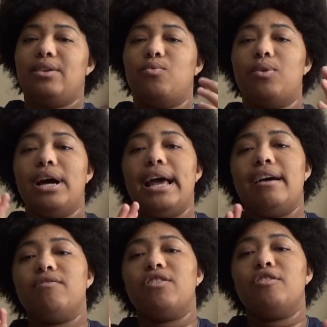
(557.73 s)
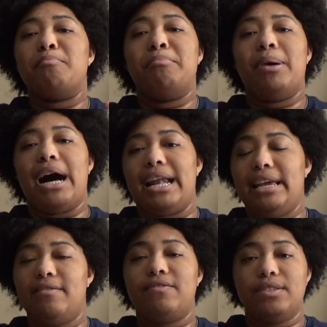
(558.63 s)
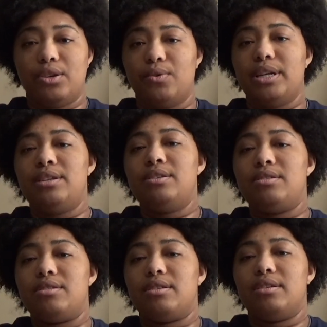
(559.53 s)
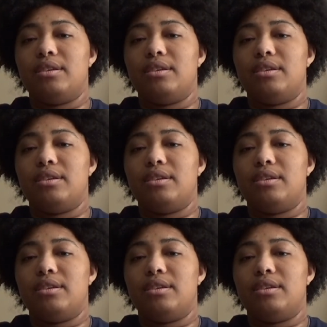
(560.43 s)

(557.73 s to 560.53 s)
Whatever body fluids